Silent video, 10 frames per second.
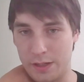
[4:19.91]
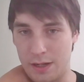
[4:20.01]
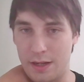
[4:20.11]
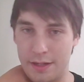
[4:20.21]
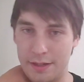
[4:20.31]

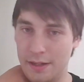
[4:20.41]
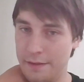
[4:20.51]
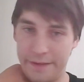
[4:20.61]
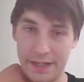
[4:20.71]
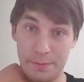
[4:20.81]
on
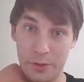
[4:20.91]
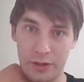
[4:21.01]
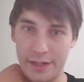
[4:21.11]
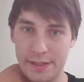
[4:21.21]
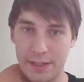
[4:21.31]
Facebook or
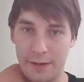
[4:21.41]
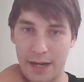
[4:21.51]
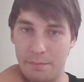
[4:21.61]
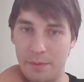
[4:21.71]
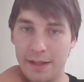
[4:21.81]

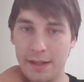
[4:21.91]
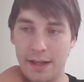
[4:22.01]
Instagram,